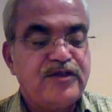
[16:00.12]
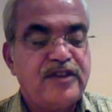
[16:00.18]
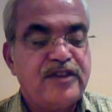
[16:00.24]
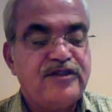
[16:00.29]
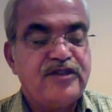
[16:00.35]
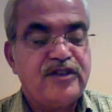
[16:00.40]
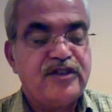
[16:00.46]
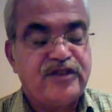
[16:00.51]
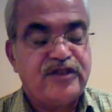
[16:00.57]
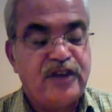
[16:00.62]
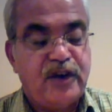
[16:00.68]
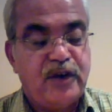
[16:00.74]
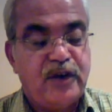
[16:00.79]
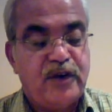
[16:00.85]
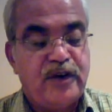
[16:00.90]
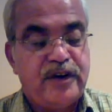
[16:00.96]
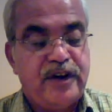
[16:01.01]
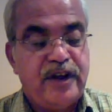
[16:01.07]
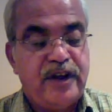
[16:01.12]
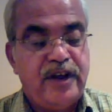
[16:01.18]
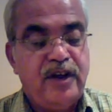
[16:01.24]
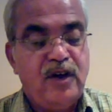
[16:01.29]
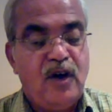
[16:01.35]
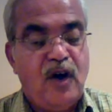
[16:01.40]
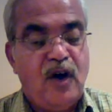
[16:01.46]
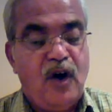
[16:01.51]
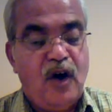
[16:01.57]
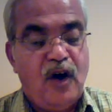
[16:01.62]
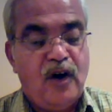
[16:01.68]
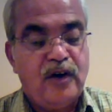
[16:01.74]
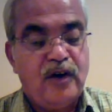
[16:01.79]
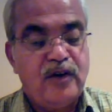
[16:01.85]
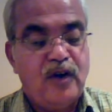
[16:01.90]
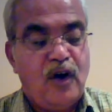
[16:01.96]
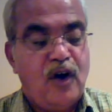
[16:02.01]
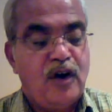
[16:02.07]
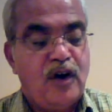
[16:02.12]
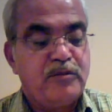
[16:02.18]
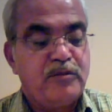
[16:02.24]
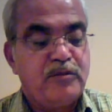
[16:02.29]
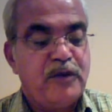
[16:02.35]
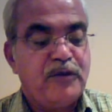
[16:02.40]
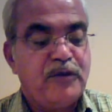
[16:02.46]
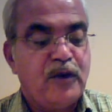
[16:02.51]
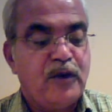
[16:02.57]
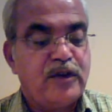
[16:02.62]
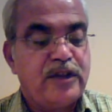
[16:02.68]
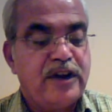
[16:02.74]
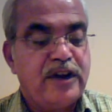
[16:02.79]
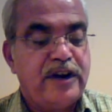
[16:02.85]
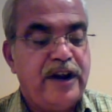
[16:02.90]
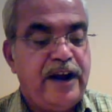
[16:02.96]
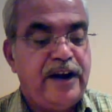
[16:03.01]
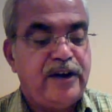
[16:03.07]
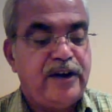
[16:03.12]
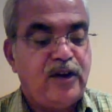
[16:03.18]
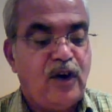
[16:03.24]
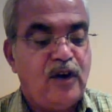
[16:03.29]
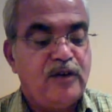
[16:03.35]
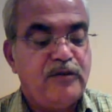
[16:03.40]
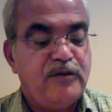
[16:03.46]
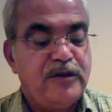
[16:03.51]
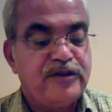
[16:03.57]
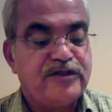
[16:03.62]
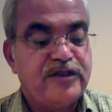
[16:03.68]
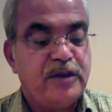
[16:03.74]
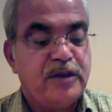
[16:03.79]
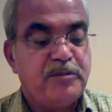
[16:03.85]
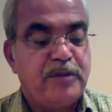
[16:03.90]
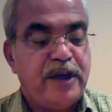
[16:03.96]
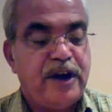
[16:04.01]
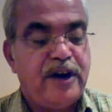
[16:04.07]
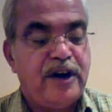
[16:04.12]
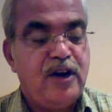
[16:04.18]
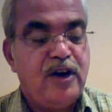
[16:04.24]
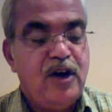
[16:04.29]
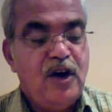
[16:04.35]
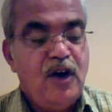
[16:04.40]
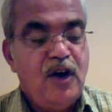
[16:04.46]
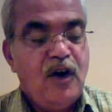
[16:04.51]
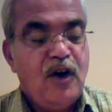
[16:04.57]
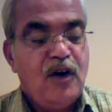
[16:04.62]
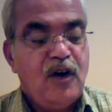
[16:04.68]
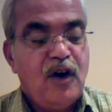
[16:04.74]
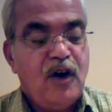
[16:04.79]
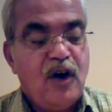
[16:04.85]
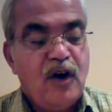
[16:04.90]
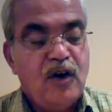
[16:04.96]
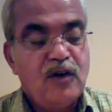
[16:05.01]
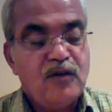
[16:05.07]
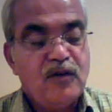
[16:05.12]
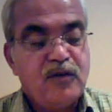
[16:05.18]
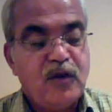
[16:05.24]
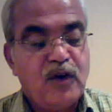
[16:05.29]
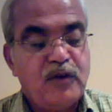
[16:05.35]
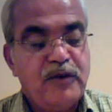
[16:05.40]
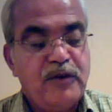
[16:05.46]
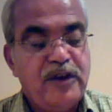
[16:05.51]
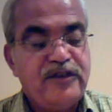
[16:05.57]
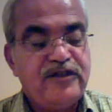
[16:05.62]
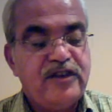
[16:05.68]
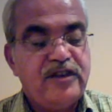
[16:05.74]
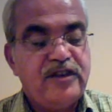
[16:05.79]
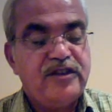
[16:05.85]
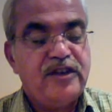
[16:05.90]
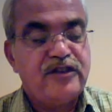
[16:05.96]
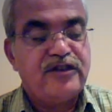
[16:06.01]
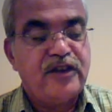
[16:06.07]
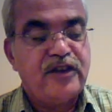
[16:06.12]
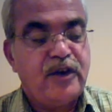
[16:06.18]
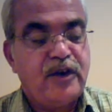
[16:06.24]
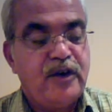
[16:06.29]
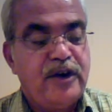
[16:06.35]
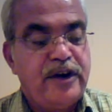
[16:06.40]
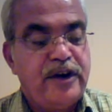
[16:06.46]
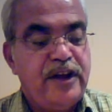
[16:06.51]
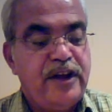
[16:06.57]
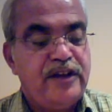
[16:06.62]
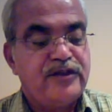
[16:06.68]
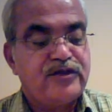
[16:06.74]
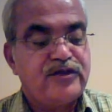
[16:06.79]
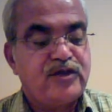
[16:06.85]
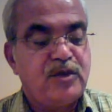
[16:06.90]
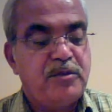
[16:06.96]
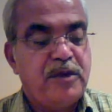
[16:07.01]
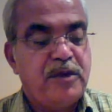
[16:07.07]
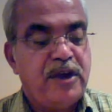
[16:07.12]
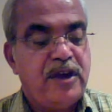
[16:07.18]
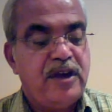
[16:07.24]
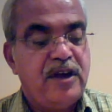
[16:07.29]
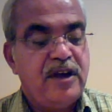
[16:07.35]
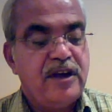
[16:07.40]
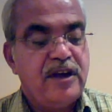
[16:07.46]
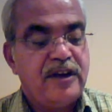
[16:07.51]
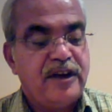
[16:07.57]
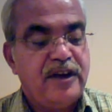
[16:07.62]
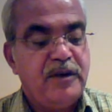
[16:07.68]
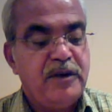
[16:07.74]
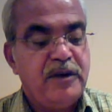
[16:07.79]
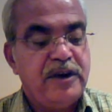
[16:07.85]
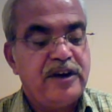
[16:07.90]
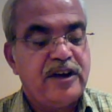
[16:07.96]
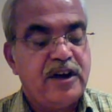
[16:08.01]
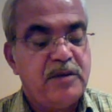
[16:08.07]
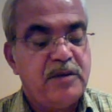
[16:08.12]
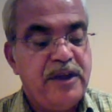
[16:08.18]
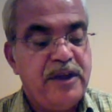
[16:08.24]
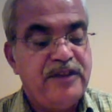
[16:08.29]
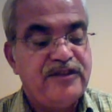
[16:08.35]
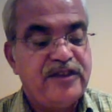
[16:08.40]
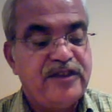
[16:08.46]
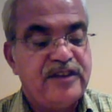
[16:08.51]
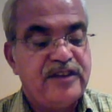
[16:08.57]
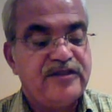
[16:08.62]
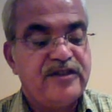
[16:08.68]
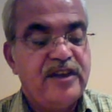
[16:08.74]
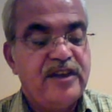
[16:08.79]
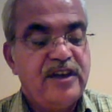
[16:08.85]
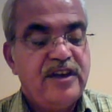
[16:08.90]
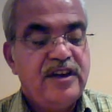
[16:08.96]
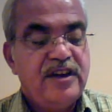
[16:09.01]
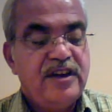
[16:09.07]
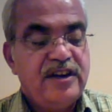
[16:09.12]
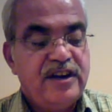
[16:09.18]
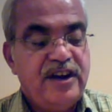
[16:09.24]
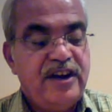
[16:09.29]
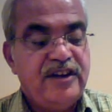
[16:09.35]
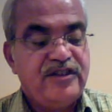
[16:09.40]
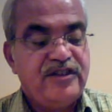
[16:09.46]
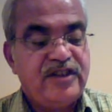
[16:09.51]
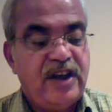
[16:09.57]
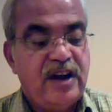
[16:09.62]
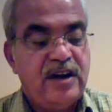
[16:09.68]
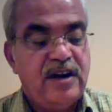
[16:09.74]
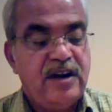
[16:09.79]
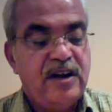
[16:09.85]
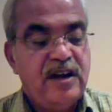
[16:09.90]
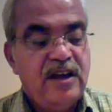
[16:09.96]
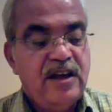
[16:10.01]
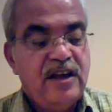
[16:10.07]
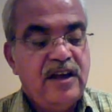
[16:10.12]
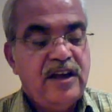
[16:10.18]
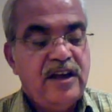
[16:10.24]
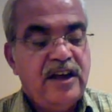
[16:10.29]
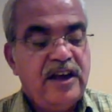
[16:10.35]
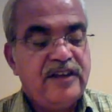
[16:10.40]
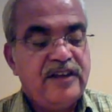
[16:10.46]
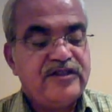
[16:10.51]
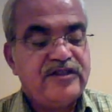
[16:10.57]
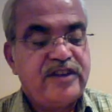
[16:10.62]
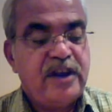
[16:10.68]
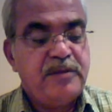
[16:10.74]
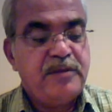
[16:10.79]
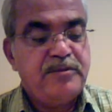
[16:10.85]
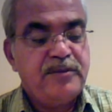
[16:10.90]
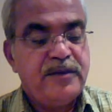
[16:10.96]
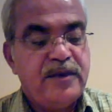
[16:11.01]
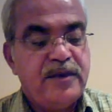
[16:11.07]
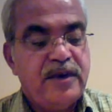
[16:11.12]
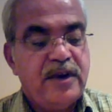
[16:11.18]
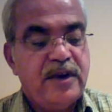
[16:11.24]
such security on or before the date on which the period for which the security is to be given commences, he shall, except